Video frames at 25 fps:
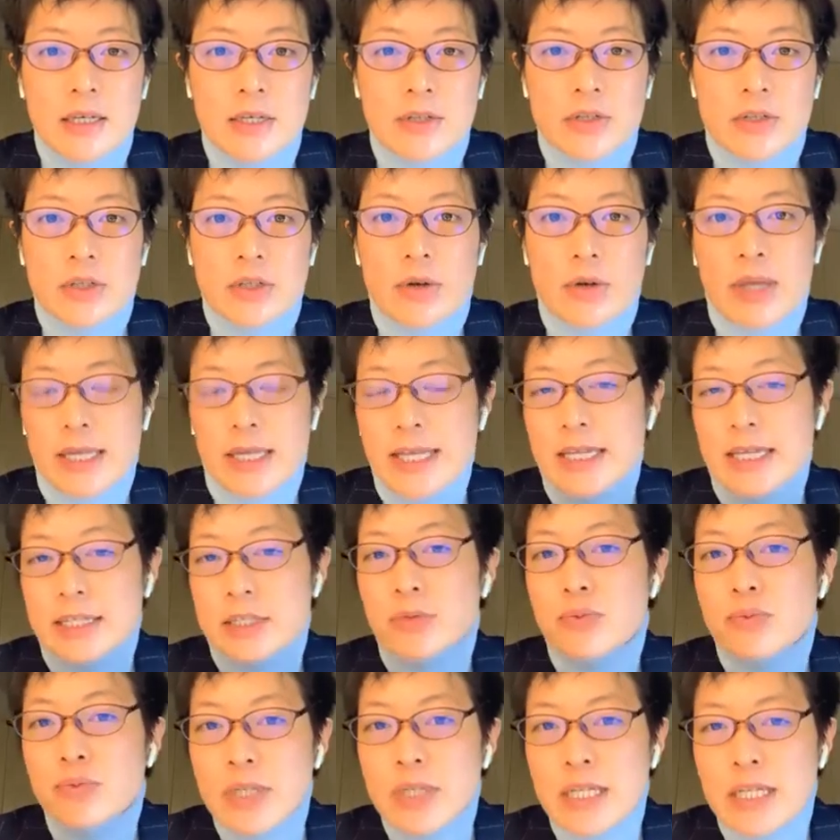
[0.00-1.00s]
So, and
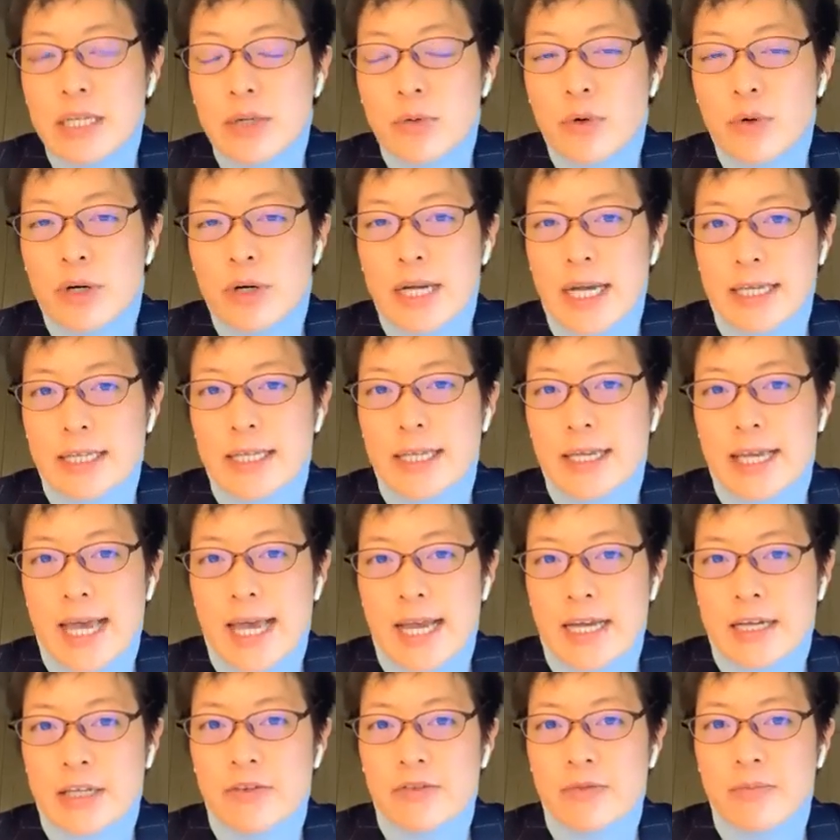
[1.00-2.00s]
that's really where I think
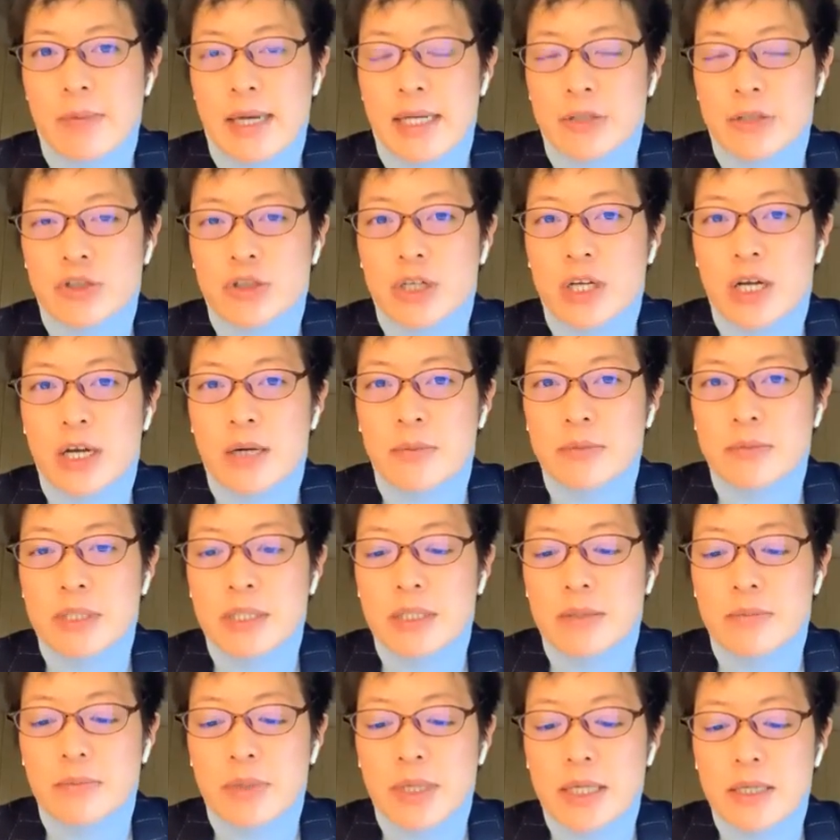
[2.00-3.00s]
active manager comes
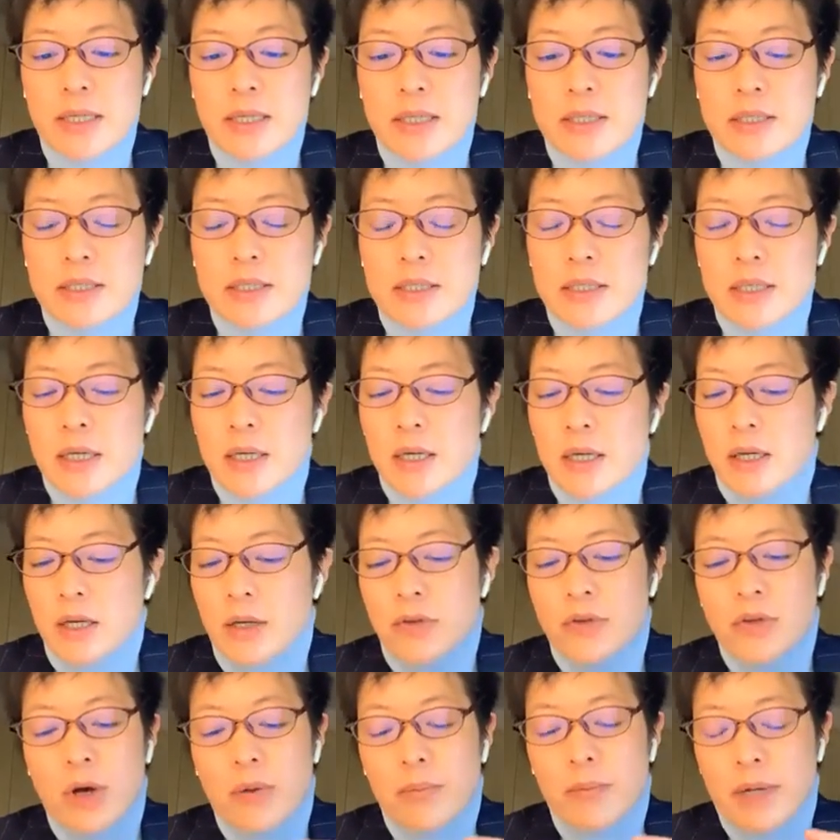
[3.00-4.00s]
in, because
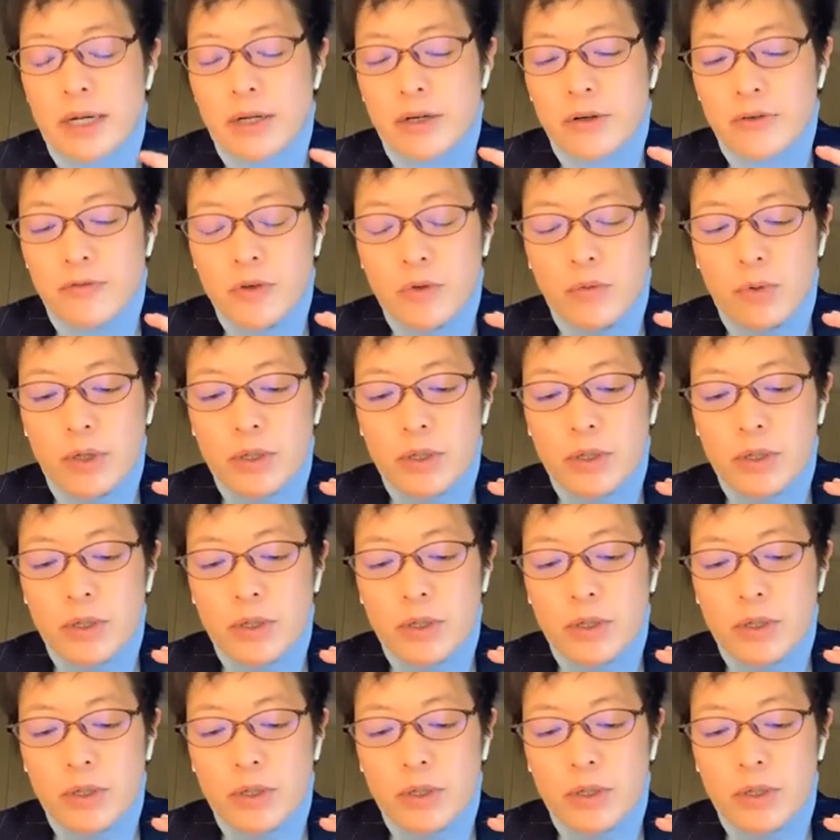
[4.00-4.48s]
no matter if you